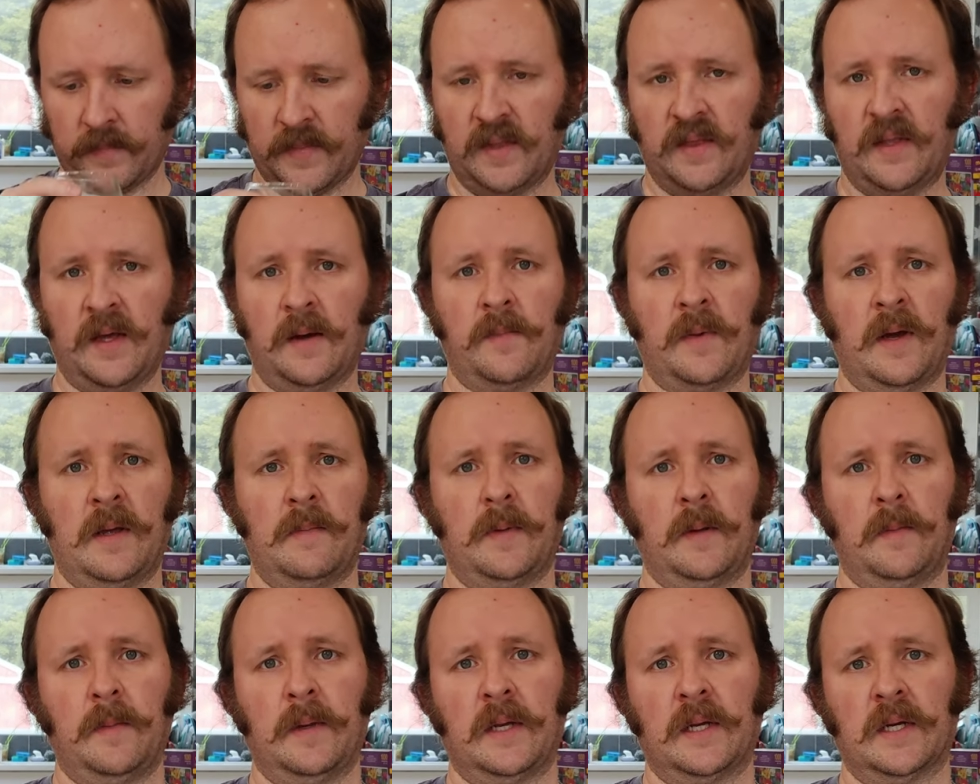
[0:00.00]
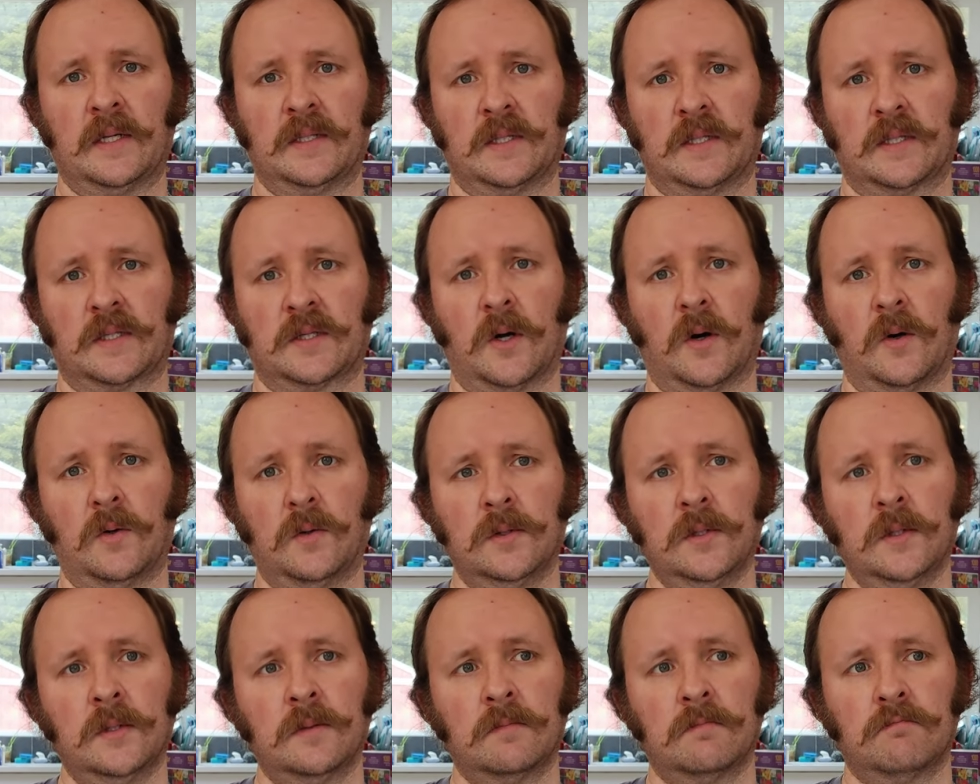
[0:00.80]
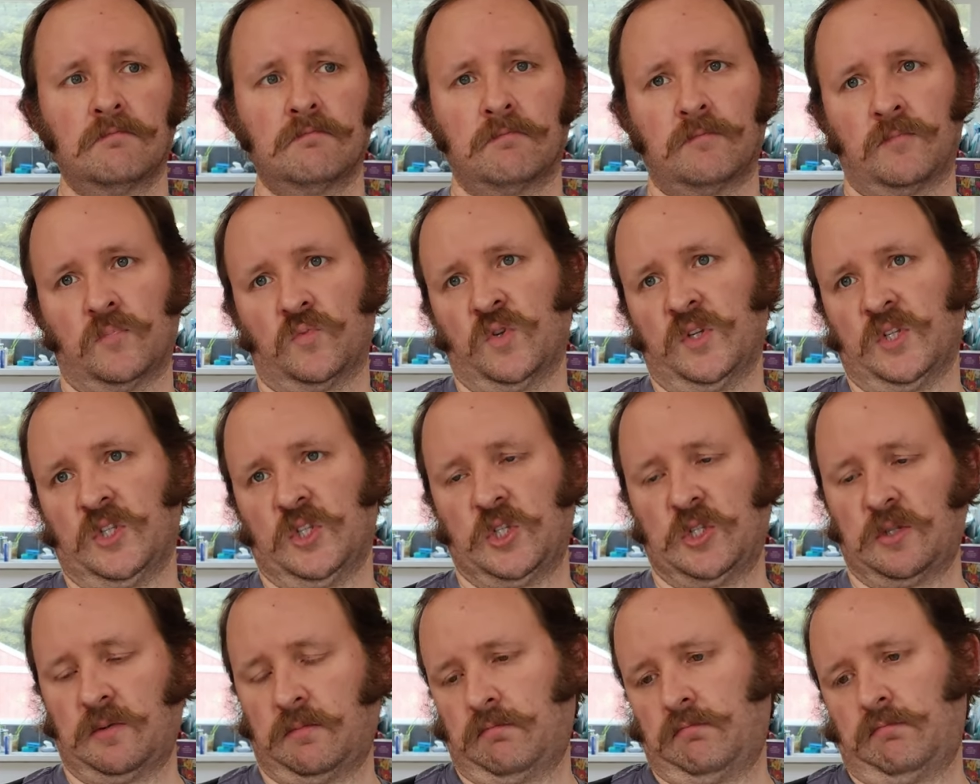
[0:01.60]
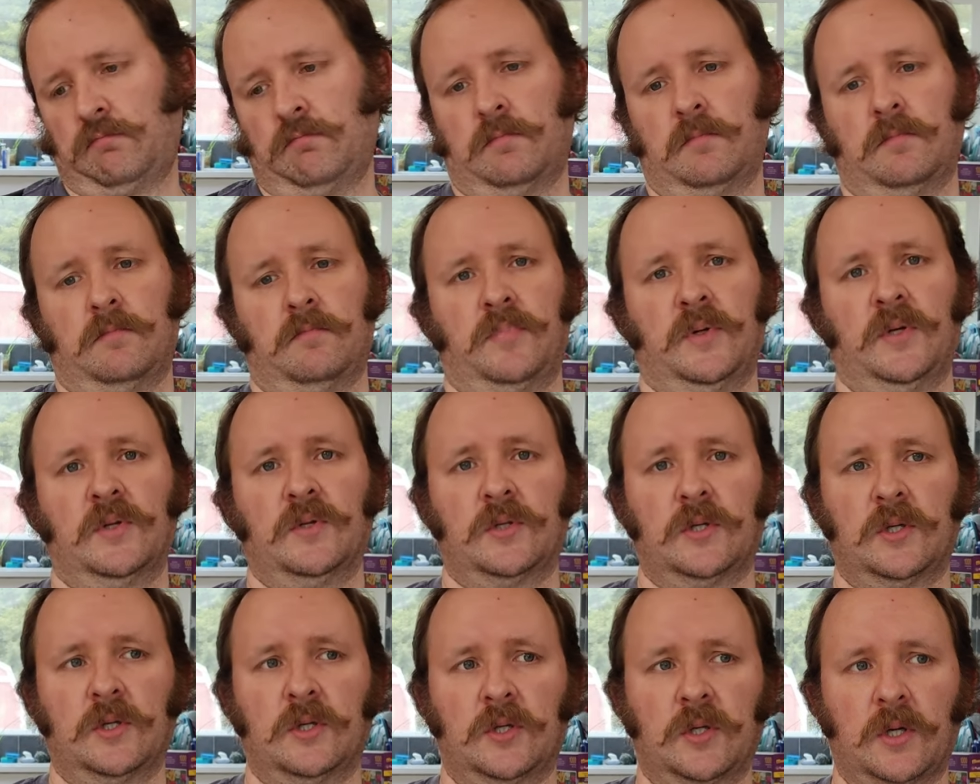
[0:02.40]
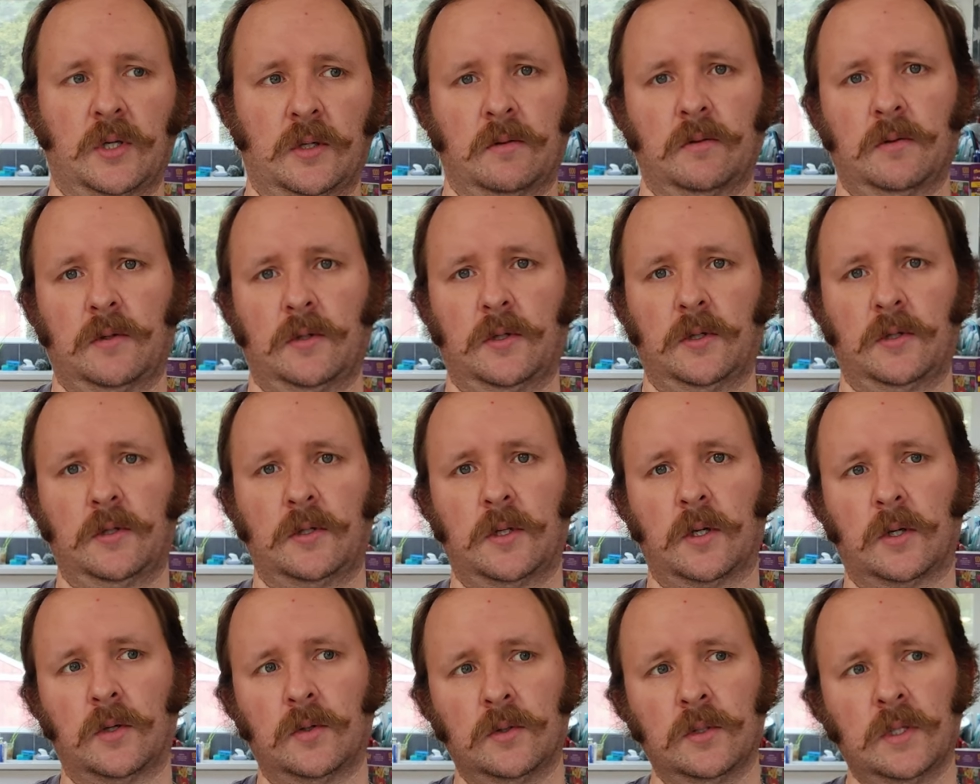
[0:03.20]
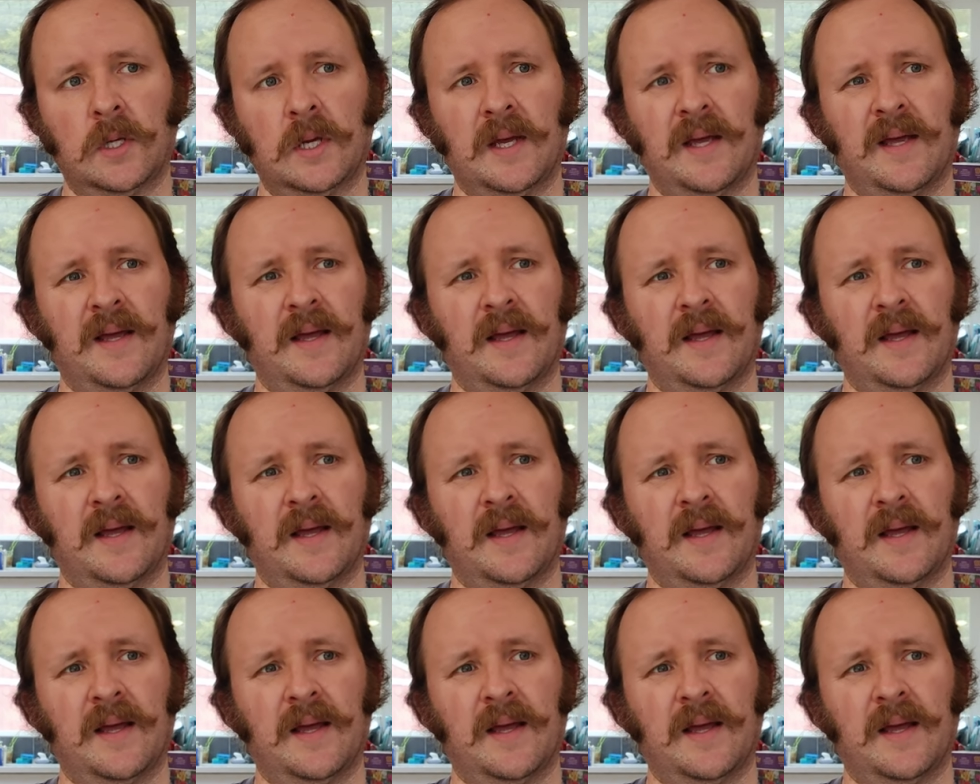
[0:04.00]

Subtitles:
And that might be because it's cold, which Pilsners are good cold.